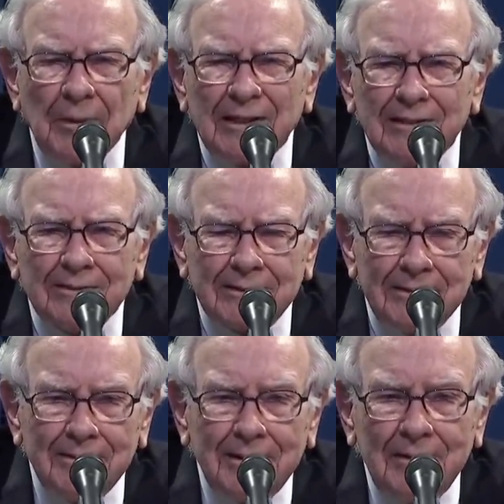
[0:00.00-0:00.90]
But in this
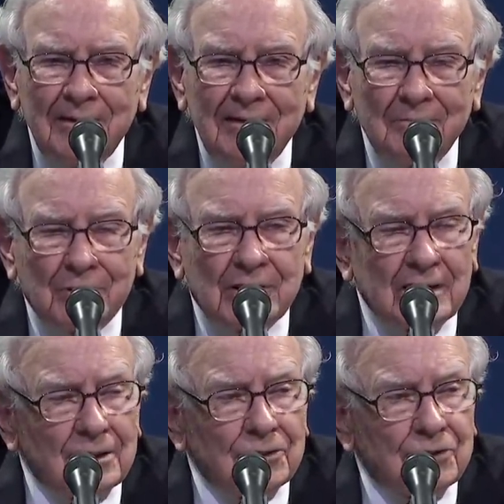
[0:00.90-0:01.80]

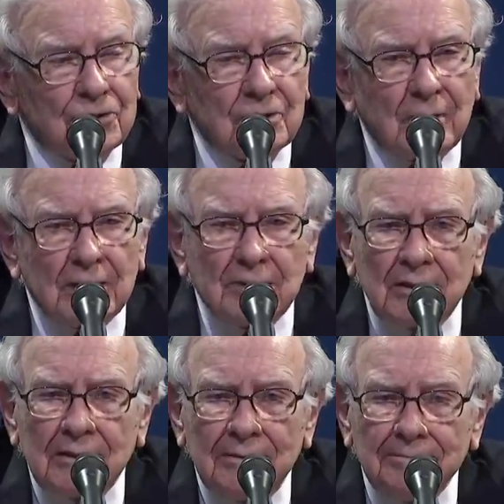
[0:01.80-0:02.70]
particular
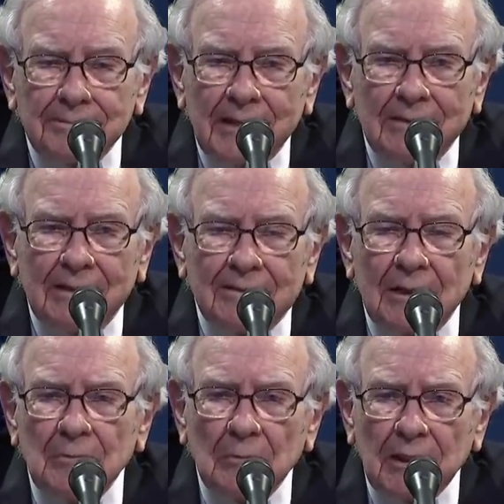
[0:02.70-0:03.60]
situation, it did
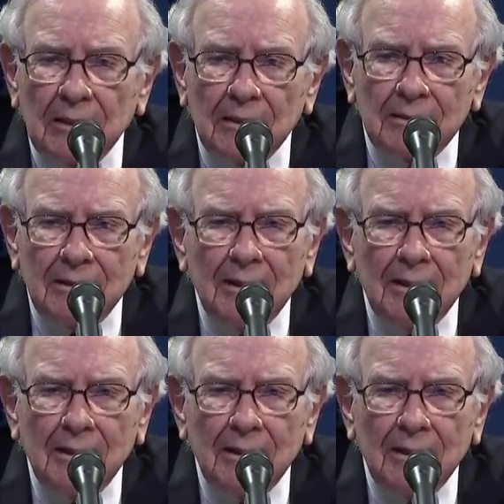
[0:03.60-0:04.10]
seem to me that